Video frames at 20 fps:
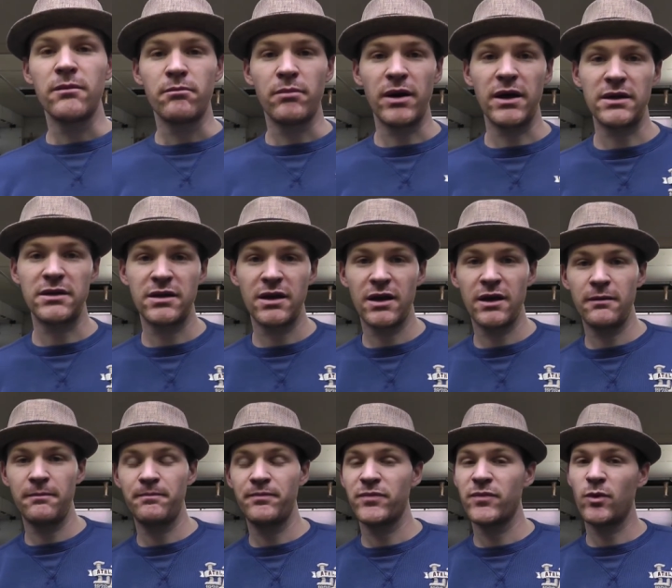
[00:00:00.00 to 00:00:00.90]
But
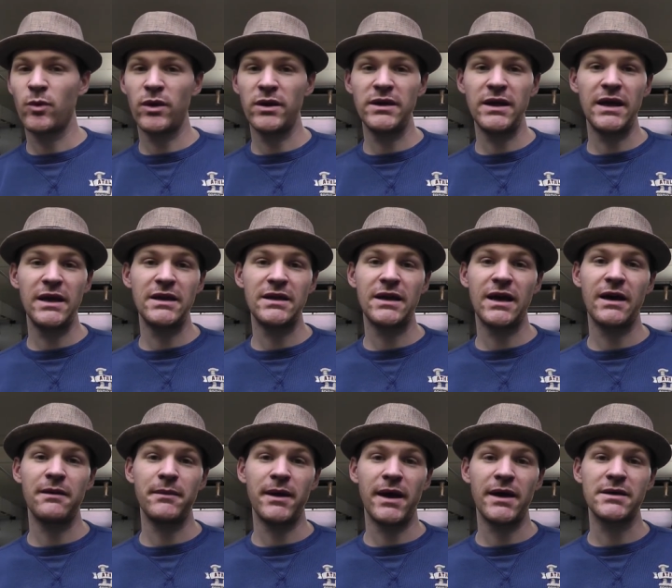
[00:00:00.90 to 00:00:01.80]
uh, one day at a
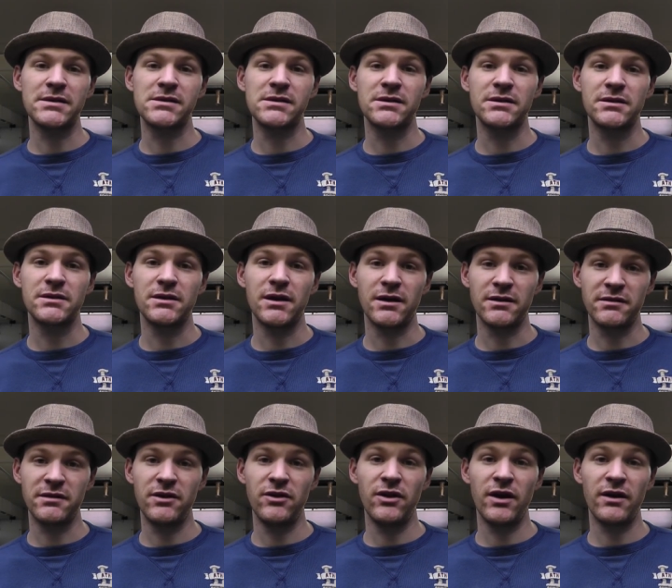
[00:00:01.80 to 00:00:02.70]
time, guys. I'll
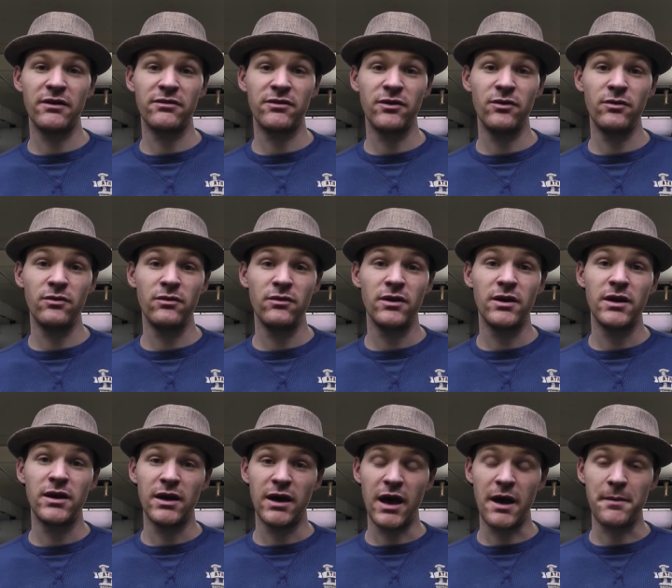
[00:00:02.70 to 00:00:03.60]
see you guys soon.
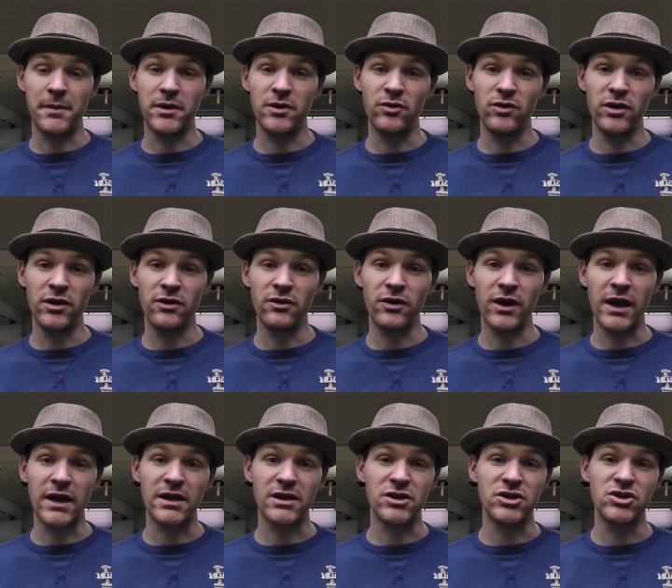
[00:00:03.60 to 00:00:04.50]
Happy New Year
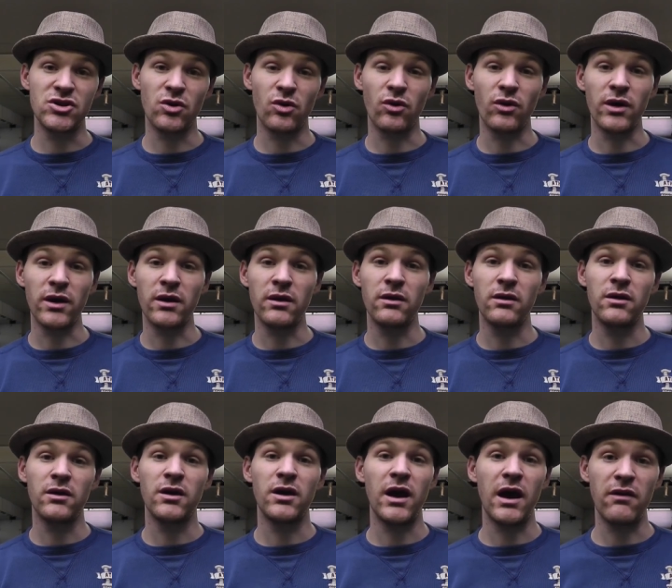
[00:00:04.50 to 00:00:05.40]
and enjoy
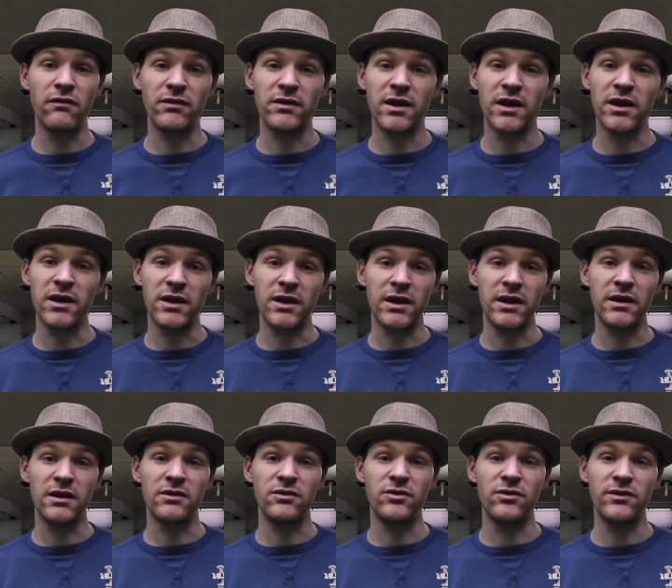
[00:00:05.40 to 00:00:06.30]
everything you
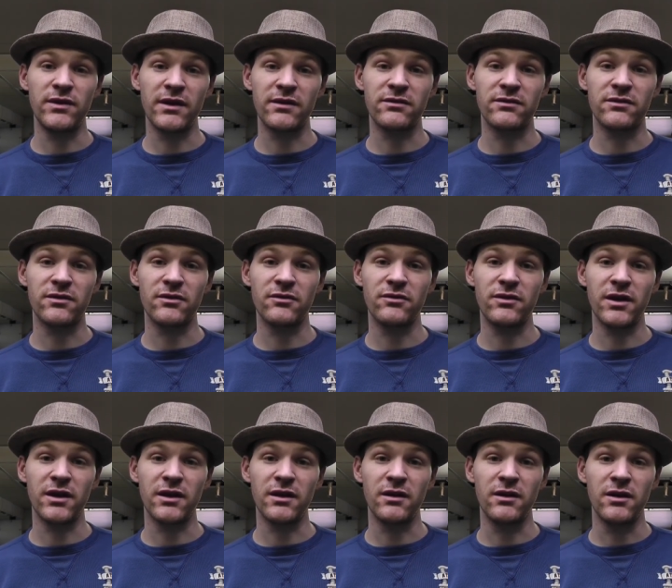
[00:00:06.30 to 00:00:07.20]
did in
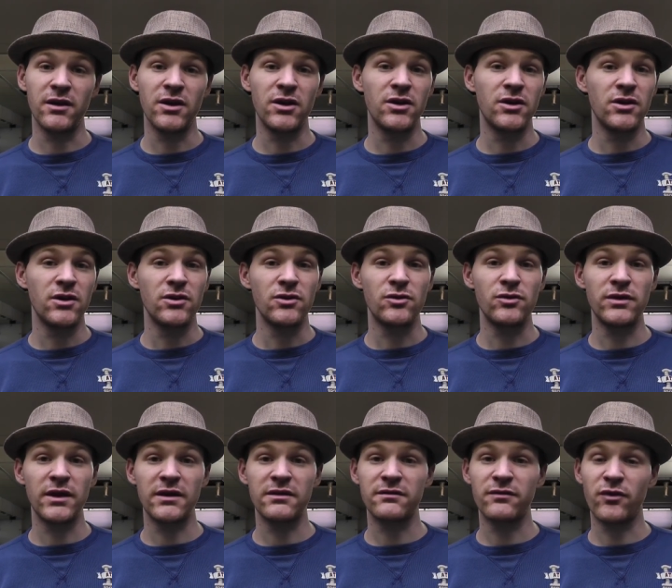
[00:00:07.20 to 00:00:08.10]
2013.
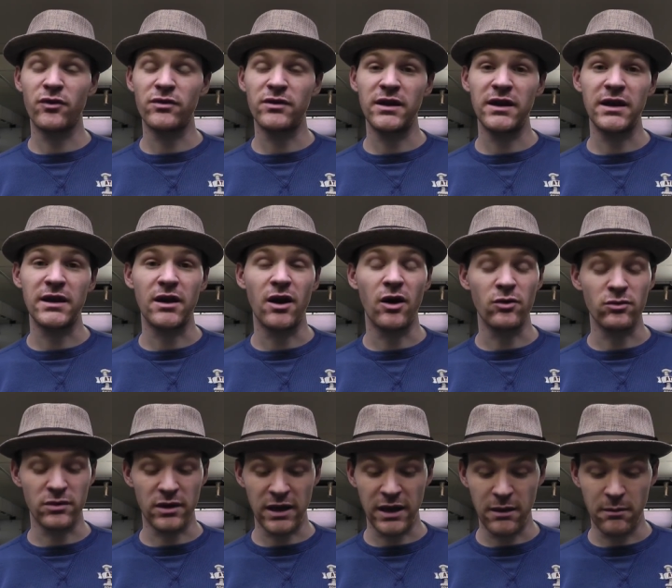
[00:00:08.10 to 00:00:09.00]
2014 can
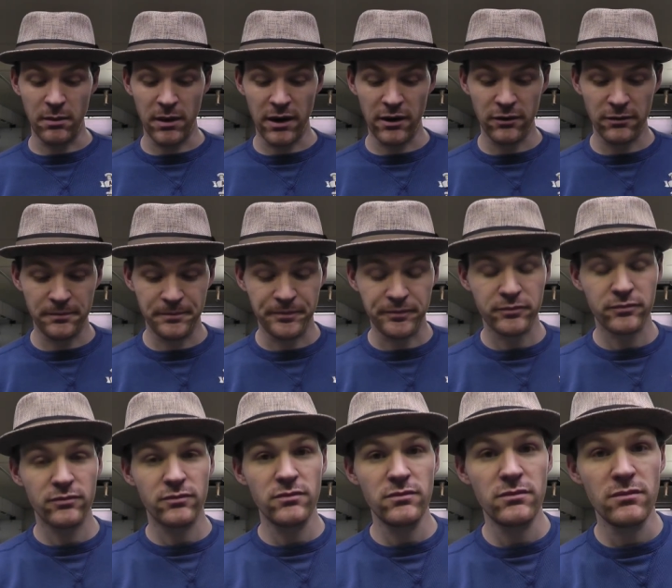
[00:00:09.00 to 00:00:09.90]
only get better.
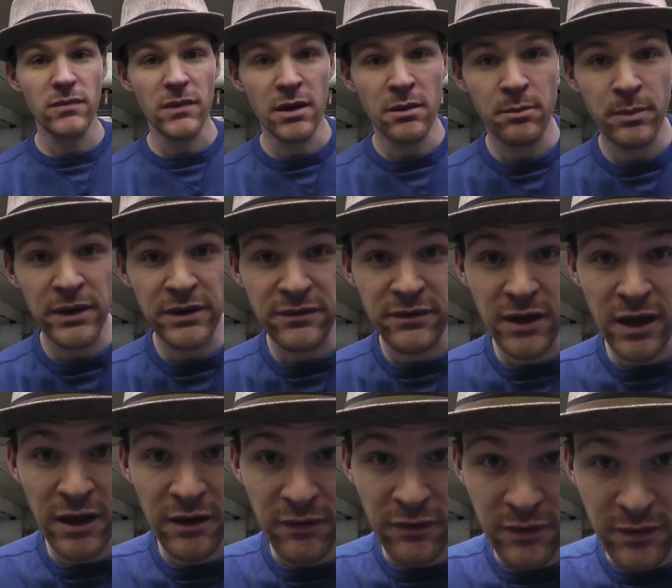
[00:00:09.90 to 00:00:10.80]
Peace and
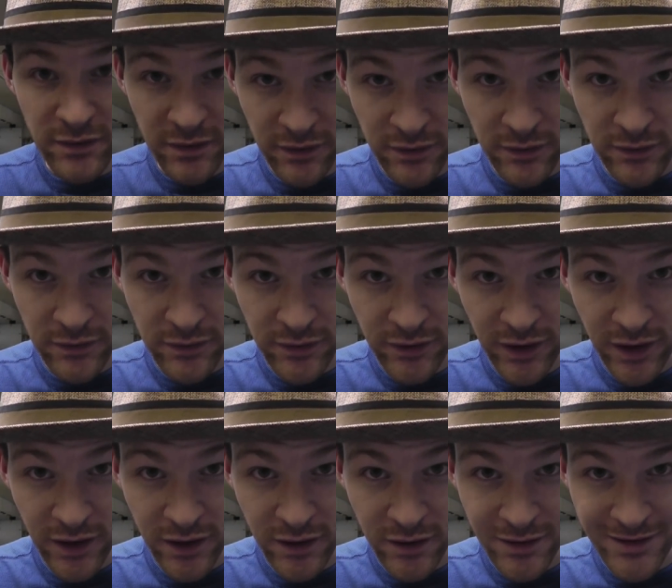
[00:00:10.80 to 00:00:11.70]
love.
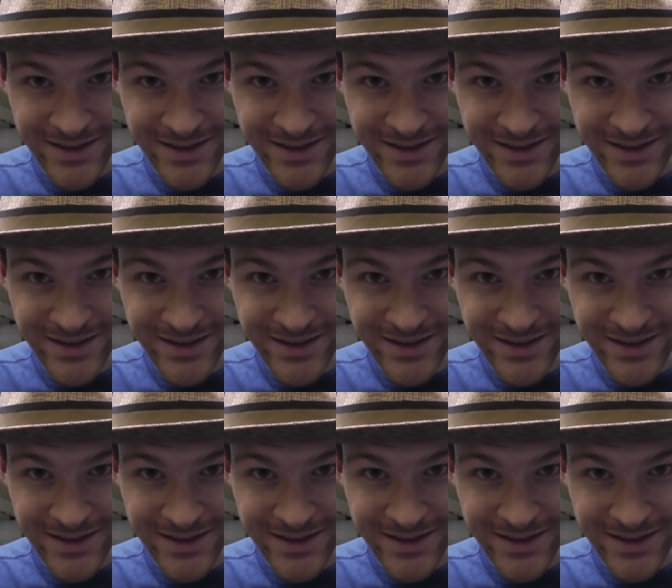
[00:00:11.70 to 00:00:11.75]
See ya.